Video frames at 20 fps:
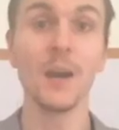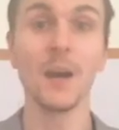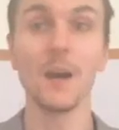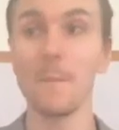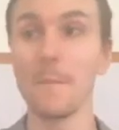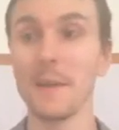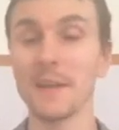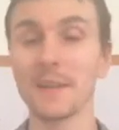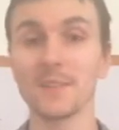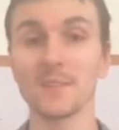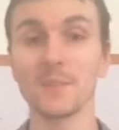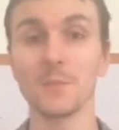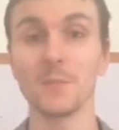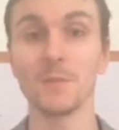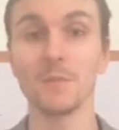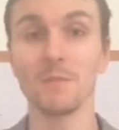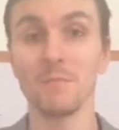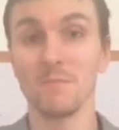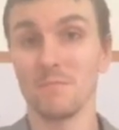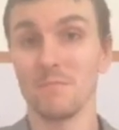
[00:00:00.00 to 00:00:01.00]
and make
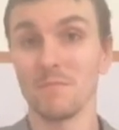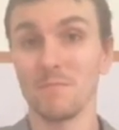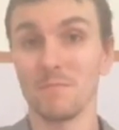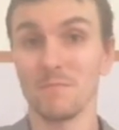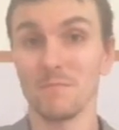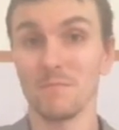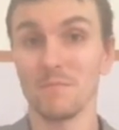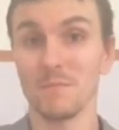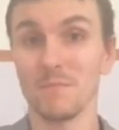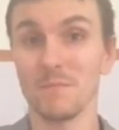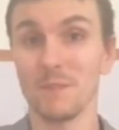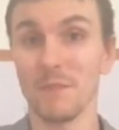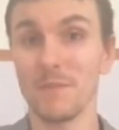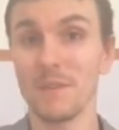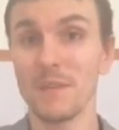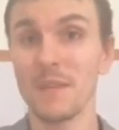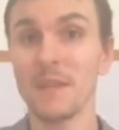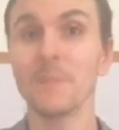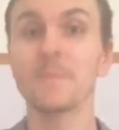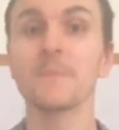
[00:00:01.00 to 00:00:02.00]
someone a
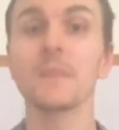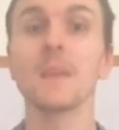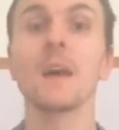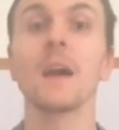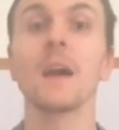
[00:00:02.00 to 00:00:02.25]
feeling,